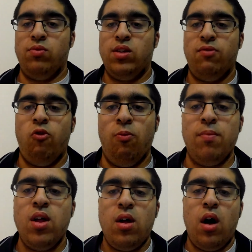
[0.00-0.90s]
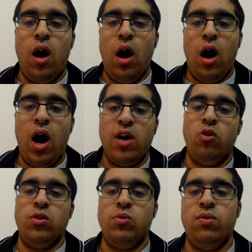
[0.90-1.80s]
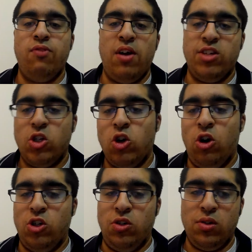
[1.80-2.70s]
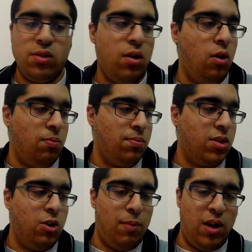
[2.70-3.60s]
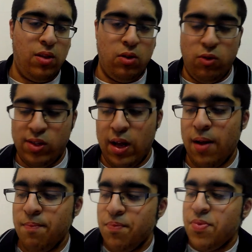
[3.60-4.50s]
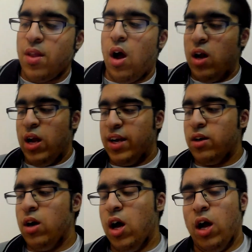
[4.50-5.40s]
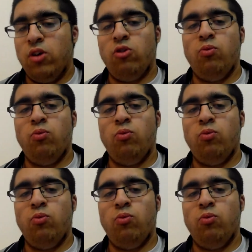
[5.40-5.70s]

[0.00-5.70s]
form ions with various charges. Oh, sorry about the noise there. Unlike group